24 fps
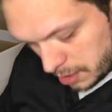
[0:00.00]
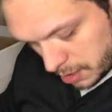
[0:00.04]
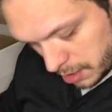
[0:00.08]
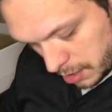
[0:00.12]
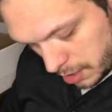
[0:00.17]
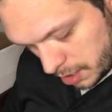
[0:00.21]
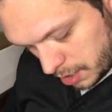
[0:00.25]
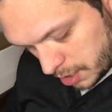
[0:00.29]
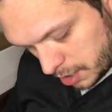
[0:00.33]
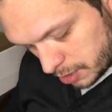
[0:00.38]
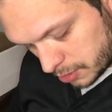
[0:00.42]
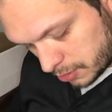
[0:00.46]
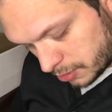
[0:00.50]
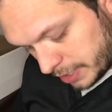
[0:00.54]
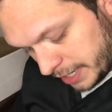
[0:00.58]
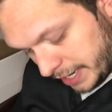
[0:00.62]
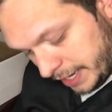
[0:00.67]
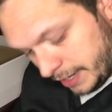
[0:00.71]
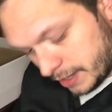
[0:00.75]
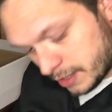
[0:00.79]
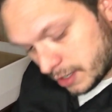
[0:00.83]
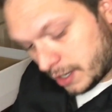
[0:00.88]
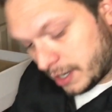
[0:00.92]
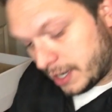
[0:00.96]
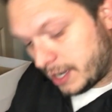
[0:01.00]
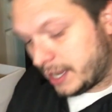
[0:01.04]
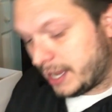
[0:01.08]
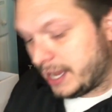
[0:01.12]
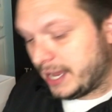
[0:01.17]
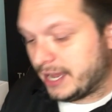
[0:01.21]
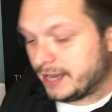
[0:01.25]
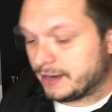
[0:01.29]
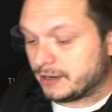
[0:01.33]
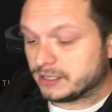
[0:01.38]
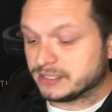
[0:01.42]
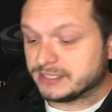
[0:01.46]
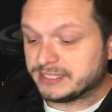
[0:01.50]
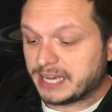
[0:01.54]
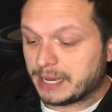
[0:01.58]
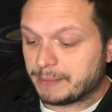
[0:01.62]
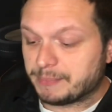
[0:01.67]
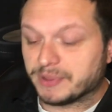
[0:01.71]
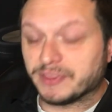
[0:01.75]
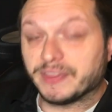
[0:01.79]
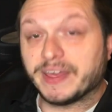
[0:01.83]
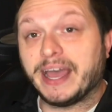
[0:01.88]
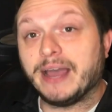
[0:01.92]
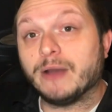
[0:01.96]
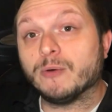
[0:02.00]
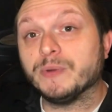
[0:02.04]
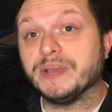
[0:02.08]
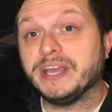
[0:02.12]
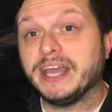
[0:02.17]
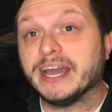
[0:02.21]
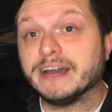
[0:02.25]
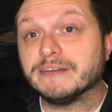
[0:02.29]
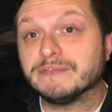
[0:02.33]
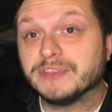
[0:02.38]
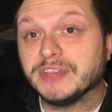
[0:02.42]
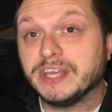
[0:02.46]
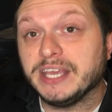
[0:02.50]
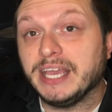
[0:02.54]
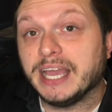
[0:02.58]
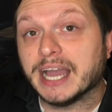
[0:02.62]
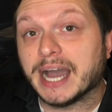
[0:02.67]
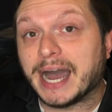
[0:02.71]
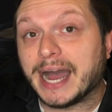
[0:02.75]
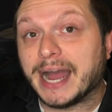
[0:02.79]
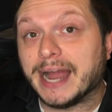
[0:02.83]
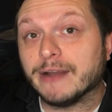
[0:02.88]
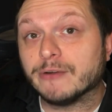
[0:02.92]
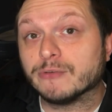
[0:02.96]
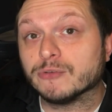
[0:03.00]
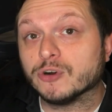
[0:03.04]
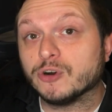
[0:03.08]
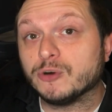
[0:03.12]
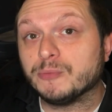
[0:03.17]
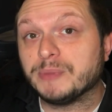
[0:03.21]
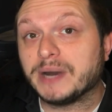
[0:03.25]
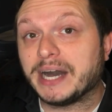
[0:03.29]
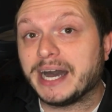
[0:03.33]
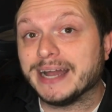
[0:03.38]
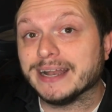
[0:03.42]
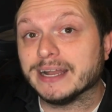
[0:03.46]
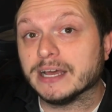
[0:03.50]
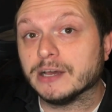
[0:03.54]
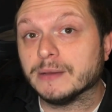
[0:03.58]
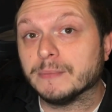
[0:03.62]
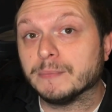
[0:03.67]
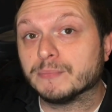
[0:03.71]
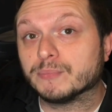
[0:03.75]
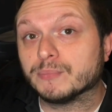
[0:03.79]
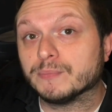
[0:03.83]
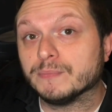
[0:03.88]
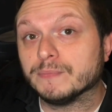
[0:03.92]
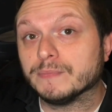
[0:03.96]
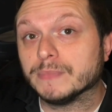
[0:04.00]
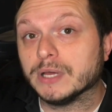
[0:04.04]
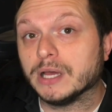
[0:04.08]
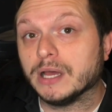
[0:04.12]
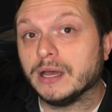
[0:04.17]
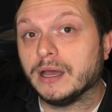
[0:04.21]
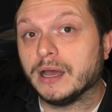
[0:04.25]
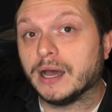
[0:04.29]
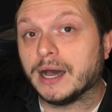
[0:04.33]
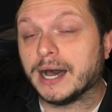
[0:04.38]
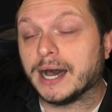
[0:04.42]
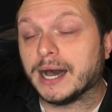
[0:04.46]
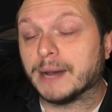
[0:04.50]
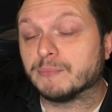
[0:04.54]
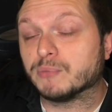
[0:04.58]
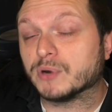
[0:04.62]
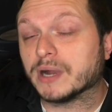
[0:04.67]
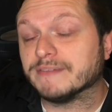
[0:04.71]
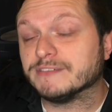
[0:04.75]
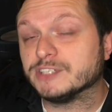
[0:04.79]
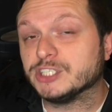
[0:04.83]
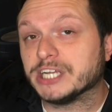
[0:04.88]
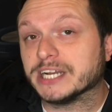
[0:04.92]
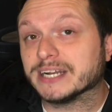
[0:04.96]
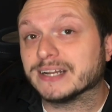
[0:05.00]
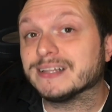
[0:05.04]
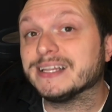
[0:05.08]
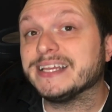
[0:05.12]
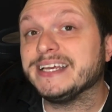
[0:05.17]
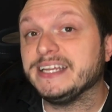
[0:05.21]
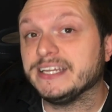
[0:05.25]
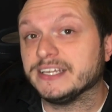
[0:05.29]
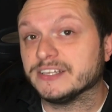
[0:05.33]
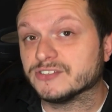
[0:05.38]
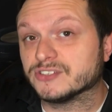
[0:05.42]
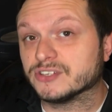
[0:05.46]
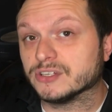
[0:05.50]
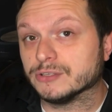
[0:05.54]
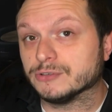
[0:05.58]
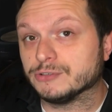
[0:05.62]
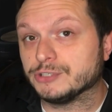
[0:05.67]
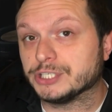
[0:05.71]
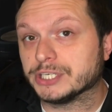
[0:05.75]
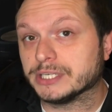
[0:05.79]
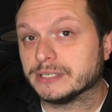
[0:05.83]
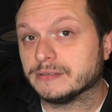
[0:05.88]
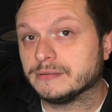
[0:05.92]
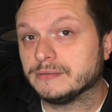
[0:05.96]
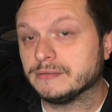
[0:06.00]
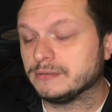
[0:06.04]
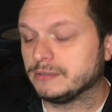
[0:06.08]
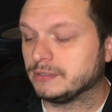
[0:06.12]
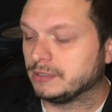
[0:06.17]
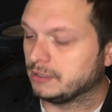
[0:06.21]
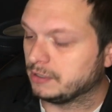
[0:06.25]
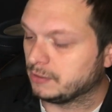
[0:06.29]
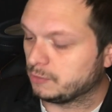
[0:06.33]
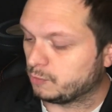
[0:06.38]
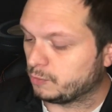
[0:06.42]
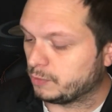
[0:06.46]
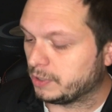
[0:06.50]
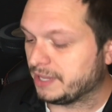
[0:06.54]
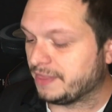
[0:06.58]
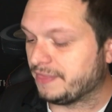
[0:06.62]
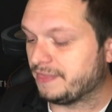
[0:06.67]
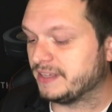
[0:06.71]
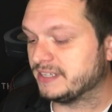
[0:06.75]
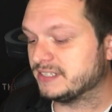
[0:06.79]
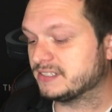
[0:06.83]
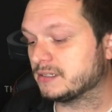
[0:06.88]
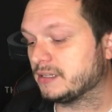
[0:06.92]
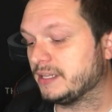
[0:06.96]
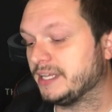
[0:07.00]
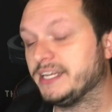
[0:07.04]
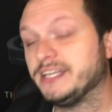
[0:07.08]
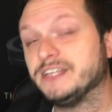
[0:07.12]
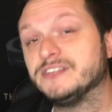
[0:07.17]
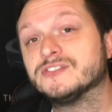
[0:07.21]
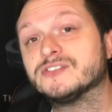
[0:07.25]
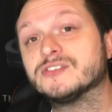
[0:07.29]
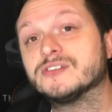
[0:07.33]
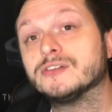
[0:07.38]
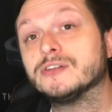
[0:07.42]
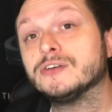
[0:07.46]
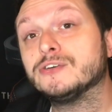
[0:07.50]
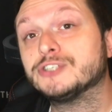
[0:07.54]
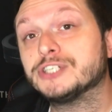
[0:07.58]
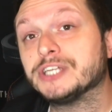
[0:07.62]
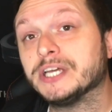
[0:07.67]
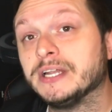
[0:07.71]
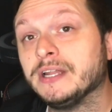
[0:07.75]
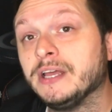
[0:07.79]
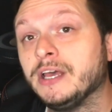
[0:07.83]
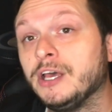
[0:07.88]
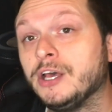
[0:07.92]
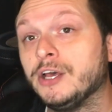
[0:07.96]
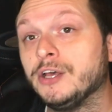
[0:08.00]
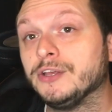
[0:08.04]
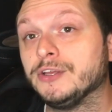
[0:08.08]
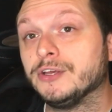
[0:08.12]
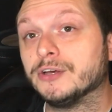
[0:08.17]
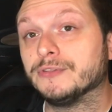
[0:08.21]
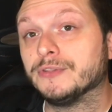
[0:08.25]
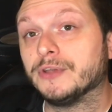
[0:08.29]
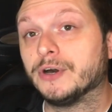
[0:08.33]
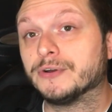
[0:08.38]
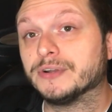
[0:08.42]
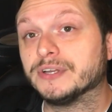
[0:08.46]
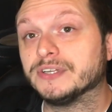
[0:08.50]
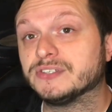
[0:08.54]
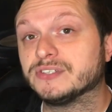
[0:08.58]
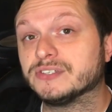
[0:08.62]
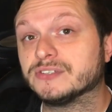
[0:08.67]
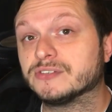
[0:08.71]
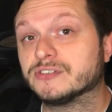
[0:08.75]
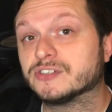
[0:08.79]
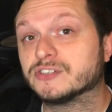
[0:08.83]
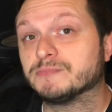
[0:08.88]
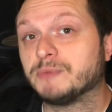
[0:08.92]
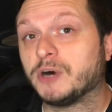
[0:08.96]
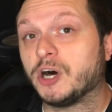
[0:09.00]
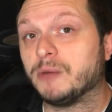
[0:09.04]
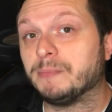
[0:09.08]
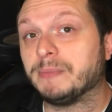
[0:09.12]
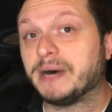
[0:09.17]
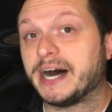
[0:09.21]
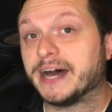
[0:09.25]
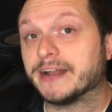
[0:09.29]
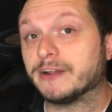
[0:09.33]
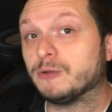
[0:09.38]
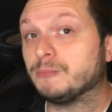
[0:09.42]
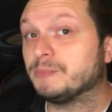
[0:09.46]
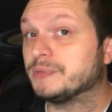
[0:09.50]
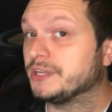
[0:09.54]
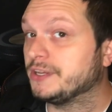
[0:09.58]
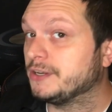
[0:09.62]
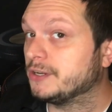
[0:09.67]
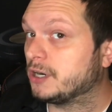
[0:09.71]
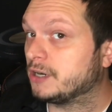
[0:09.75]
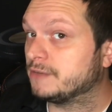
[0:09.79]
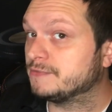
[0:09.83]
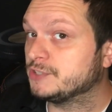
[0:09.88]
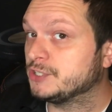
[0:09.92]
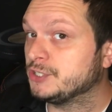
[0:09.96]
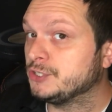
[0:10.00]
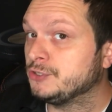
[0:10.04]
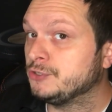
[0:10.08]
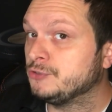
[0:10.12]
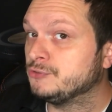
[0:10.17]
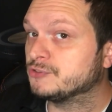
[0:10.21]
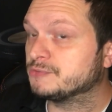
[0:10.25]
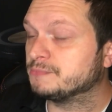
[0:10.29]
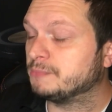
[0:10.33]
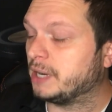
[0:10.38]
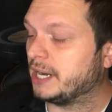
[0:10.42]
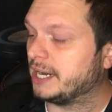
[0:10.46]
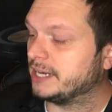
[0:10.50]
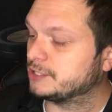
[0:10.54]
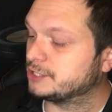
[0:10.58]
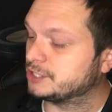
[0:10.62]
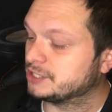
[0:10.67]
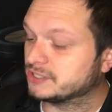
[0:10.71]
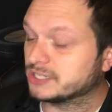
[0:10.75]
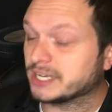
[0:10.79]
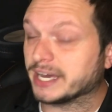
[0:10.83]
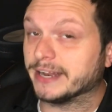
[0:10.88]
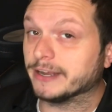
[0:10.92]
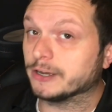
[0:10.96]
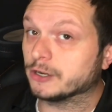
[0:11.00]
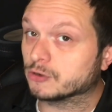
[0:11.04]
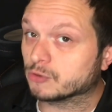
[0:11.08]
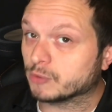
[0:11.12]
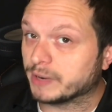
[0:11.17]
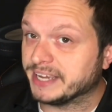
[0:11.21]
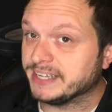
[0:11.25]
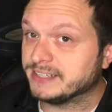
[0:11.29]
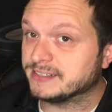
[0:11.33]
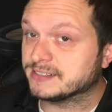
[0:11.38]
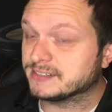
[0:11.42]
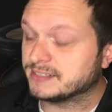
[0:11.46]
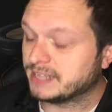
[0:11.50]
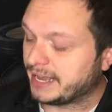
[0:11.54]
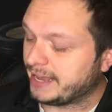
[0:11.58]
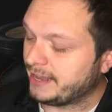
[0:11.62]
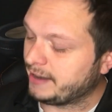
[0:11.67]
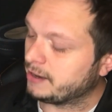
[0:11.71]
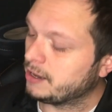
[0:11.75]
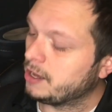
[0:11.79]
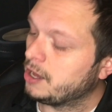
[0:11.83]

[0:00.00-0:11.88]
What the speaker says: All right, and on top of that, we have the iRobot Braava Jet cleaning solution. With this cleaning solution, you'll notice it's a small bottle, but you don't have to use much. It's got a great scent.